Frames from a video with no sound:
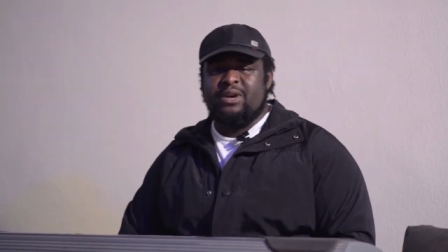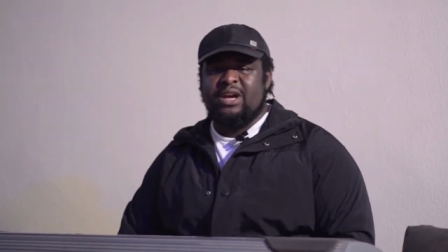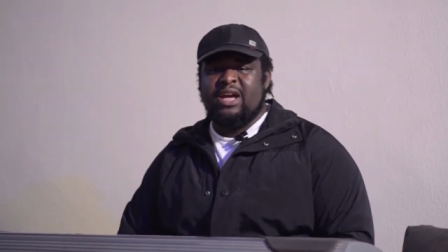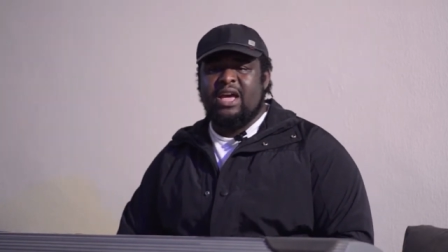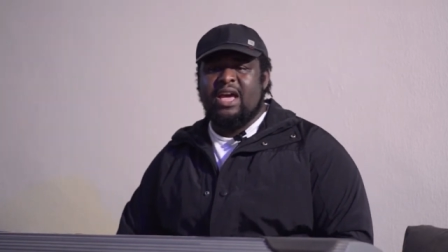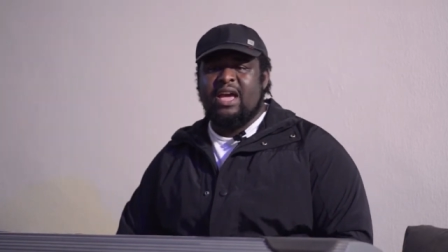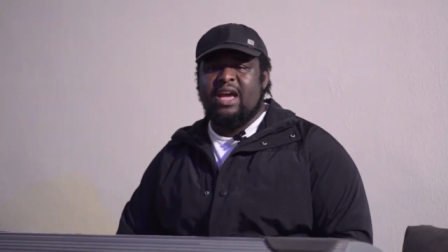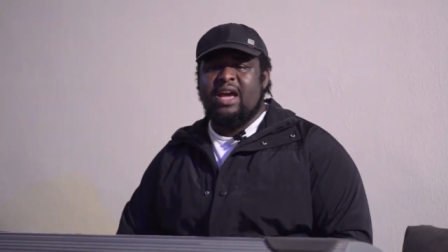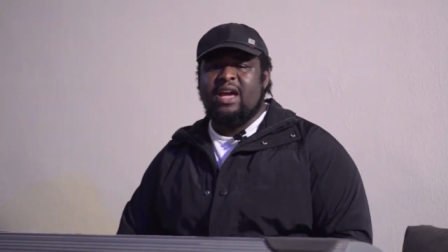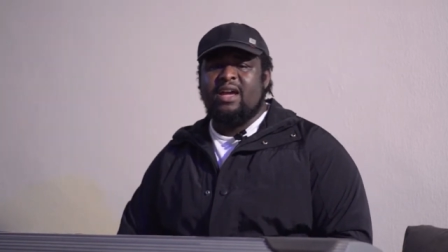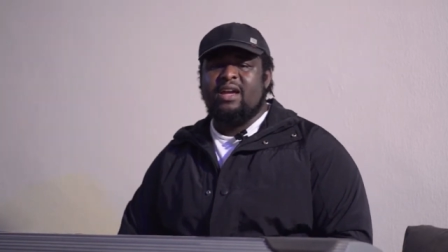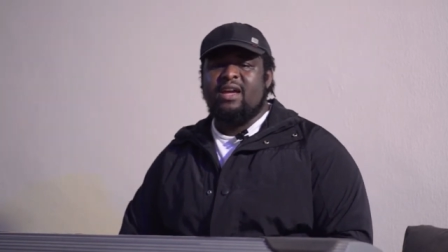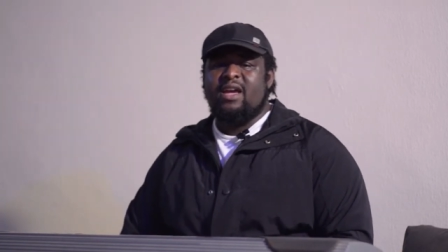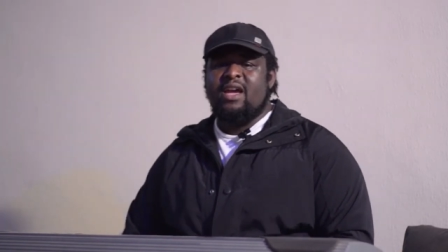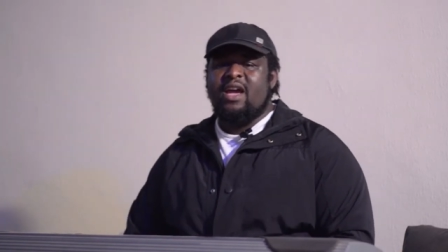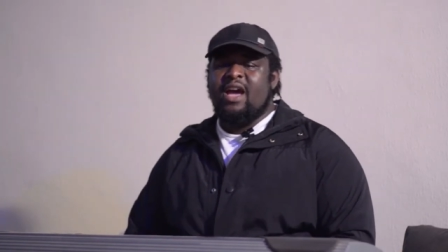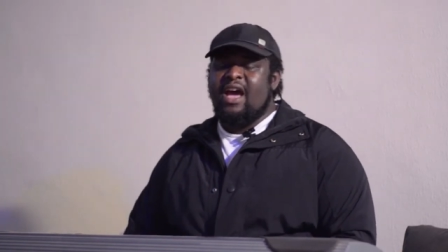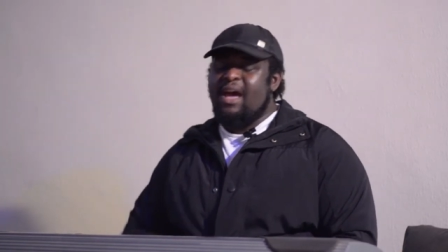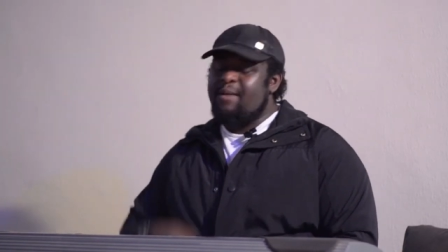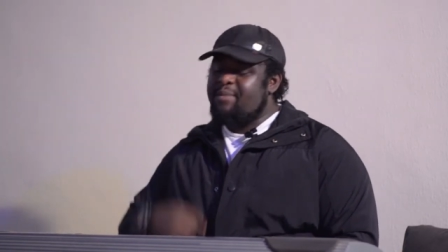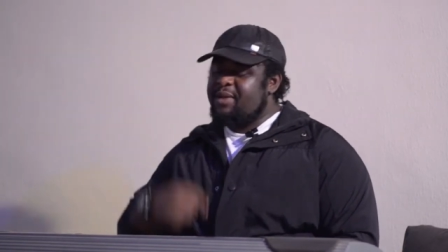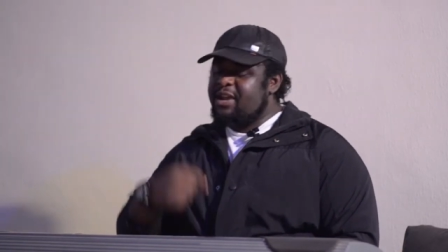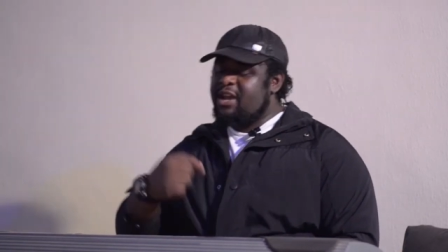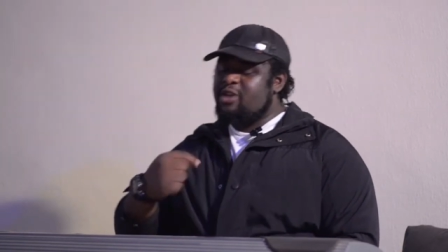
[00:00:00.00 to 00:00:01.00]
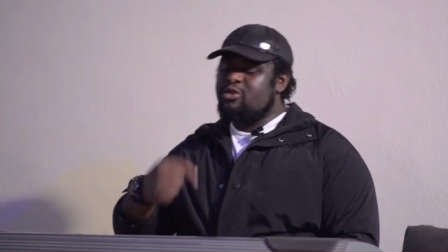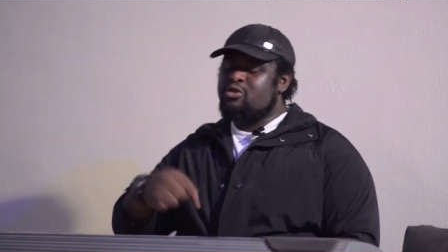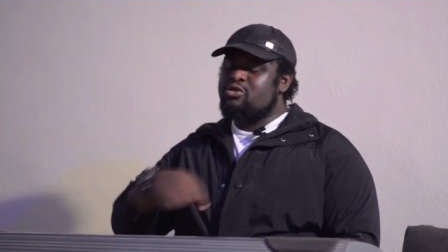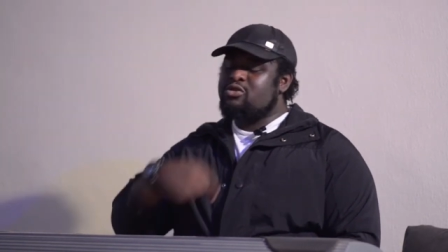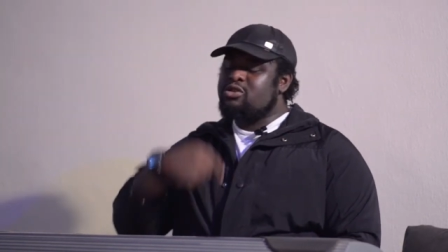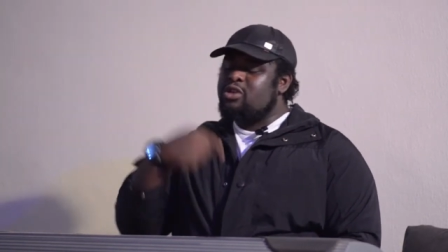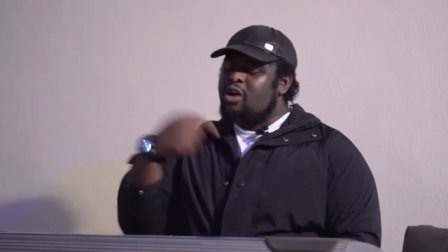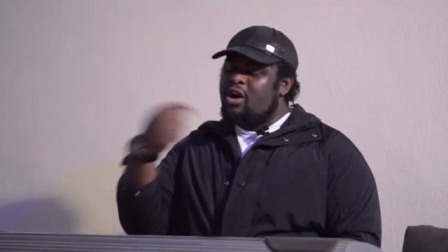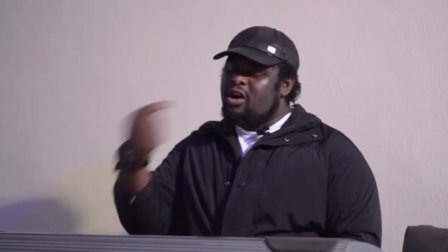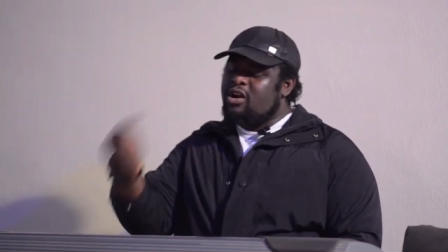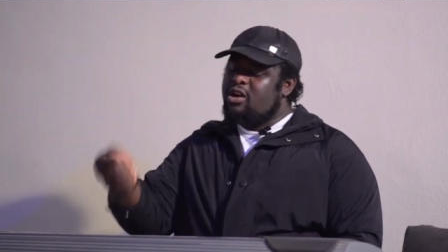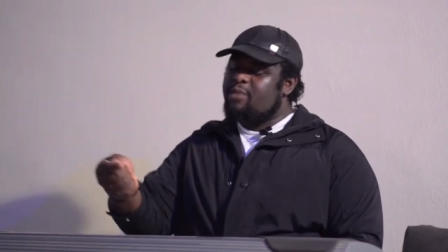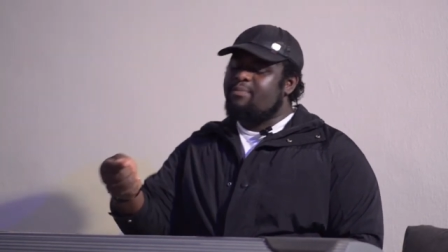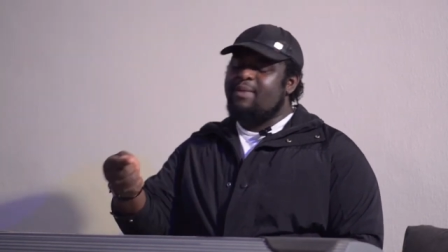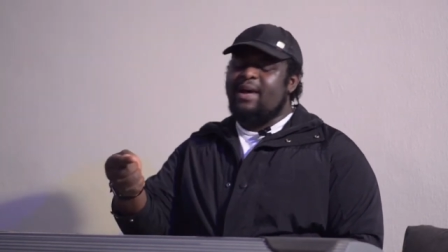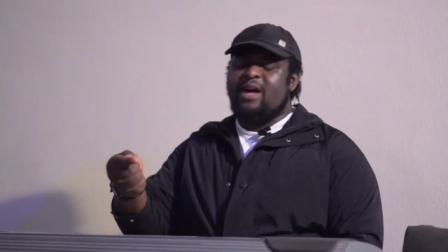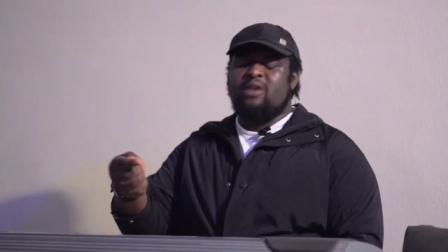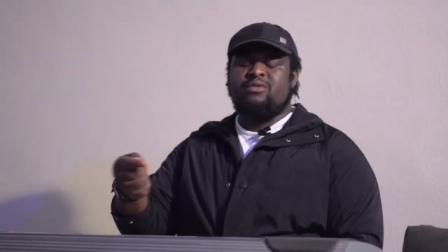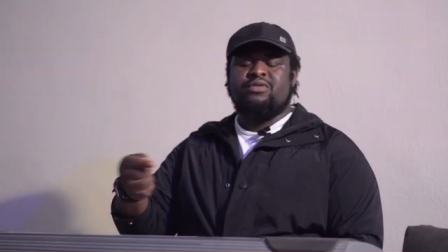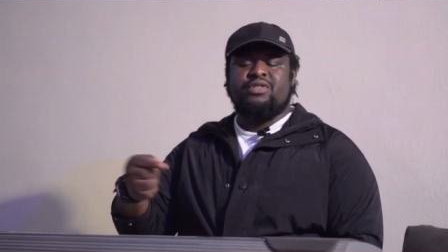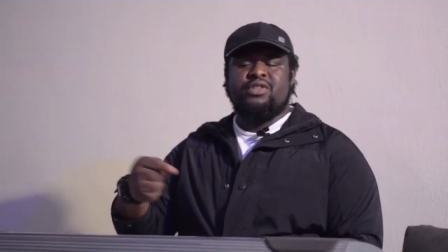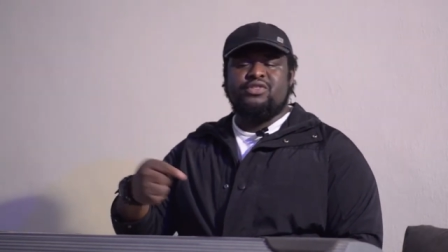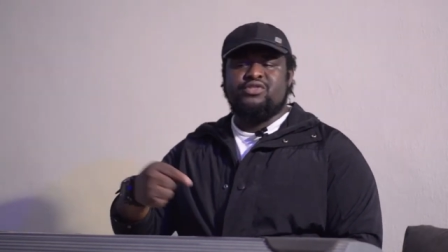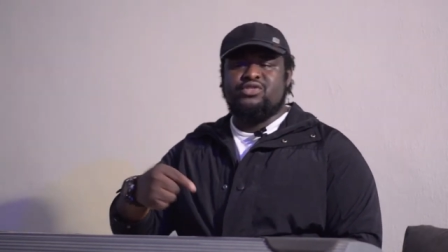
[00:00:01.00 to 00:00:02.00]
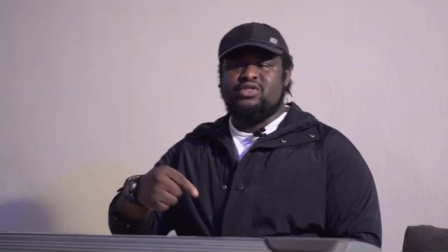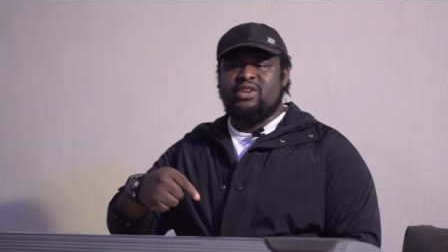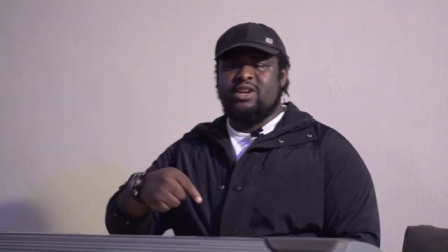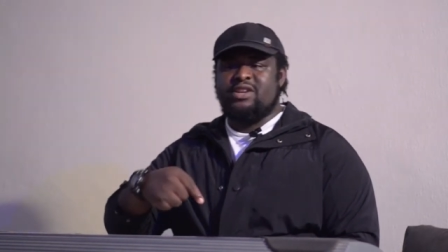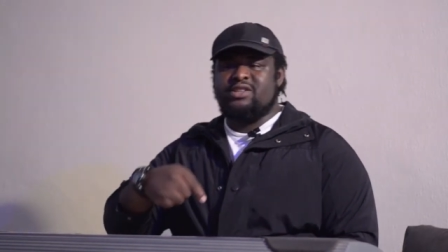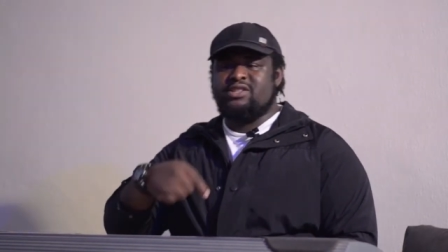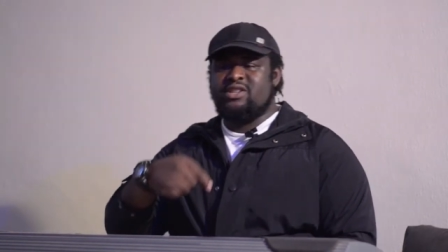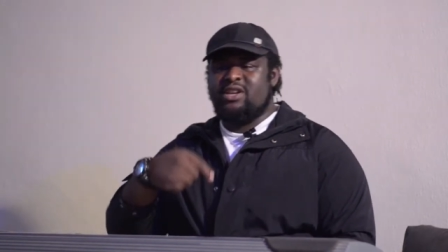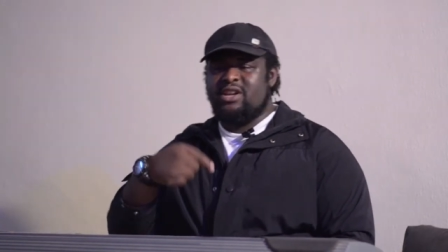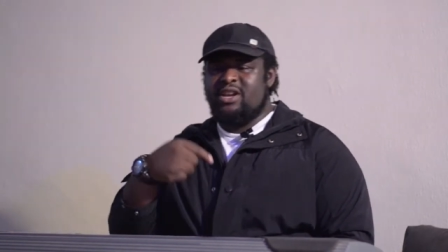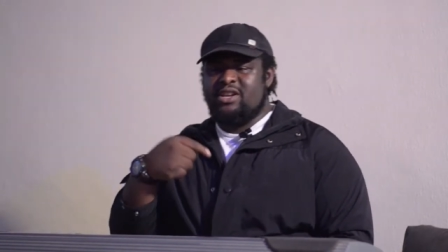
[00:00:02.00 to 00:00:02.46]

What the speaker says: But I began to talk about these things,